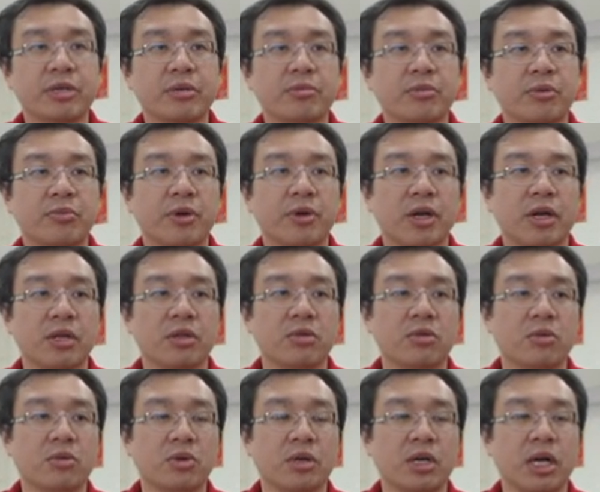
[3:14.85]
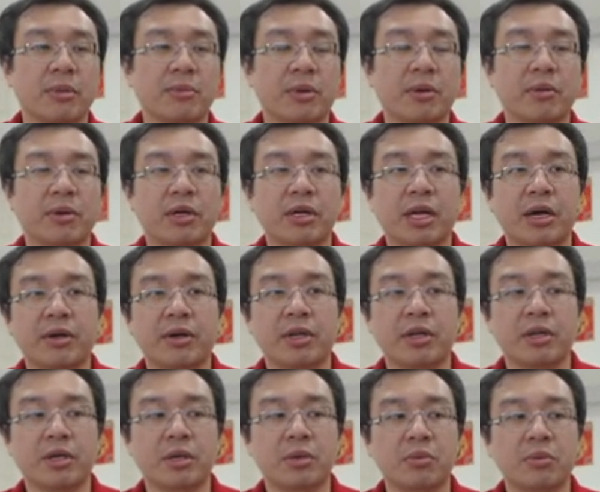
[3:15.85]
preparing to come up
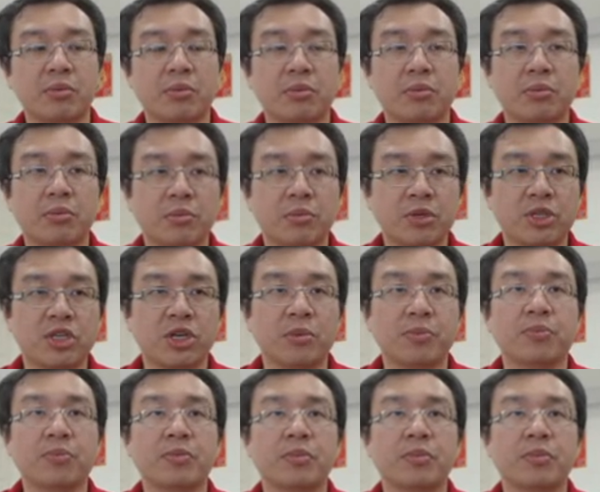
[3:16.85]
another bishop.